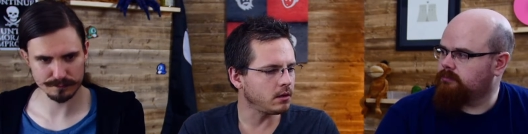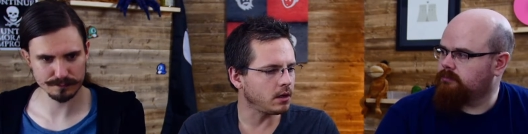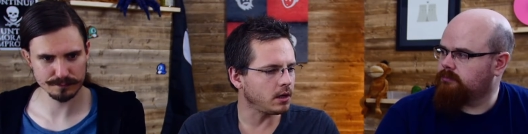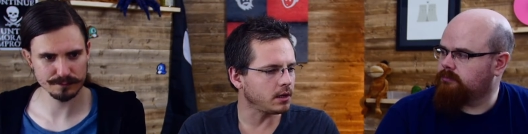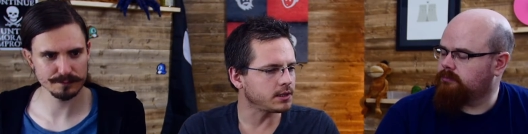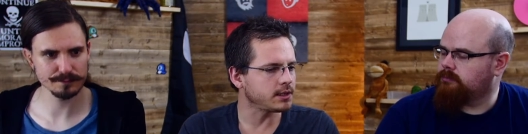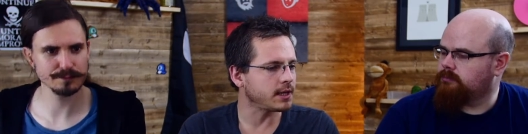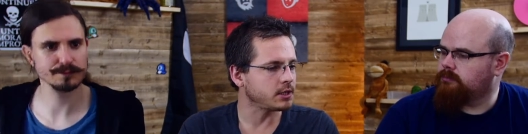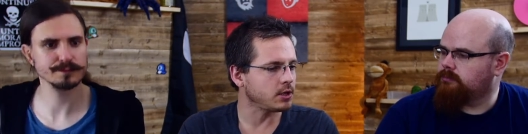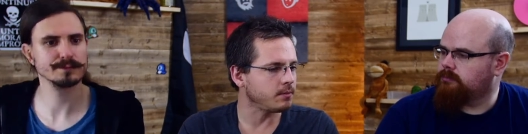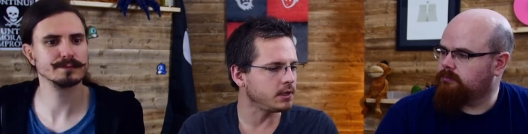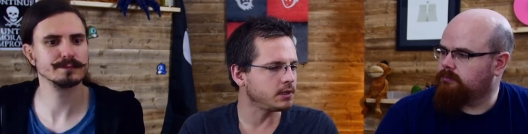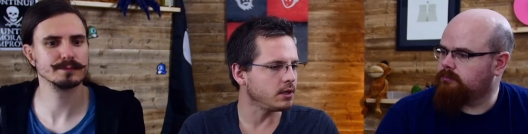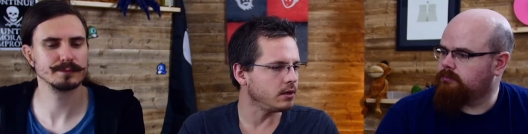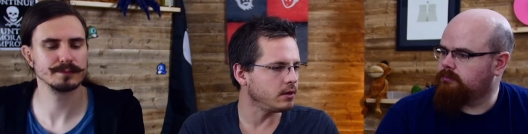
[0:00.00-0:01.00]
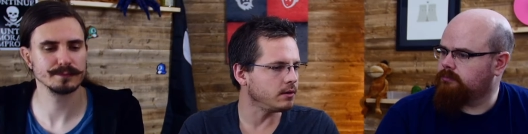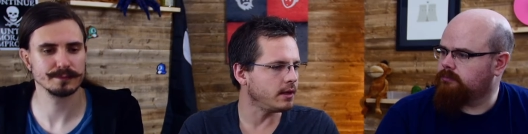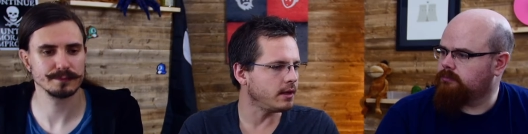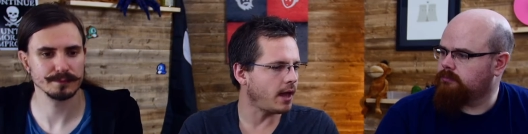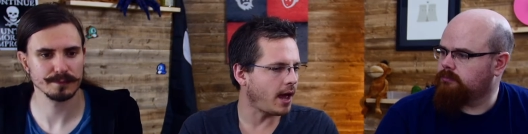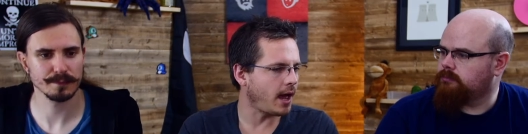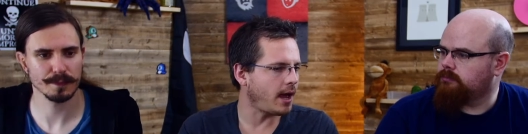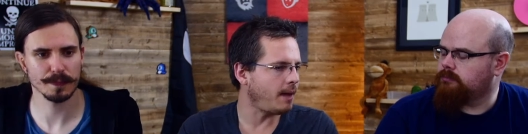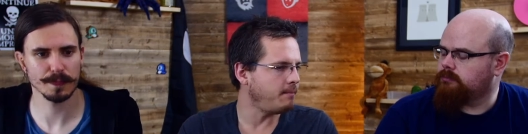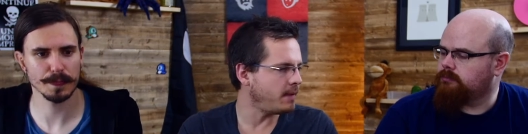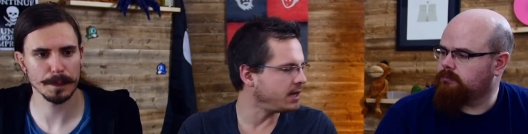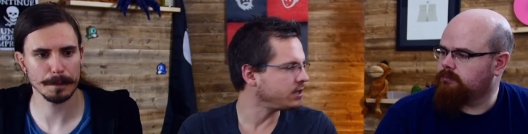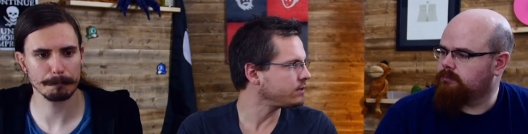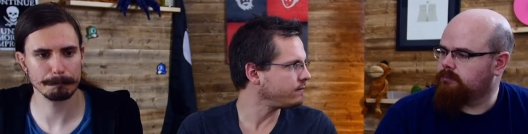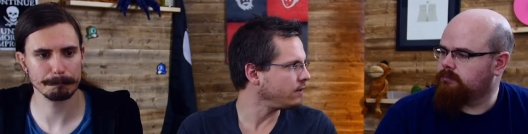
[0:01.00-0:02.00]
Speaker 1: uh, setup is that
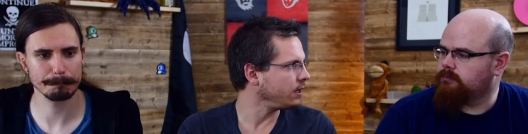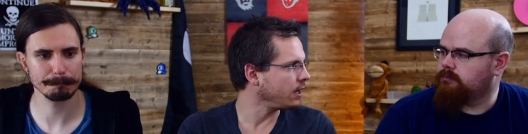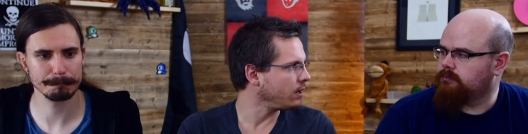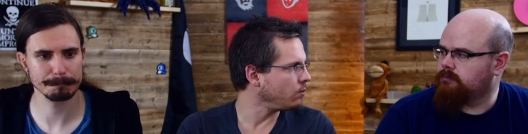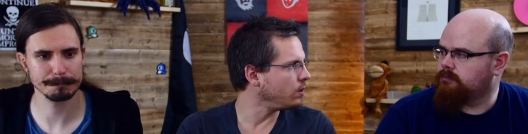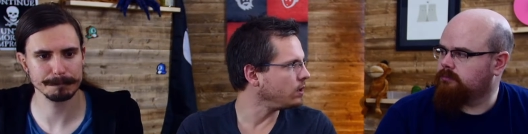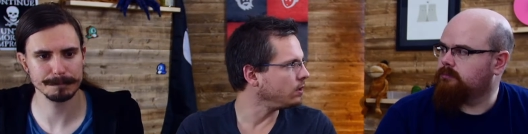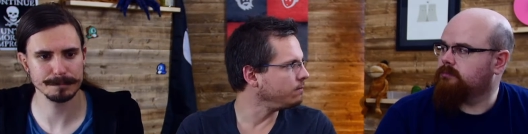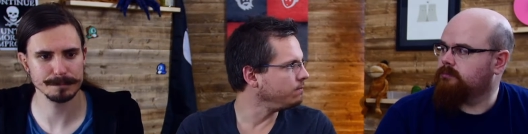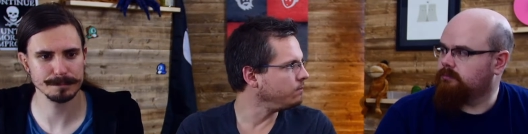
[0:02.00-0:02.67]
Embest Farnell will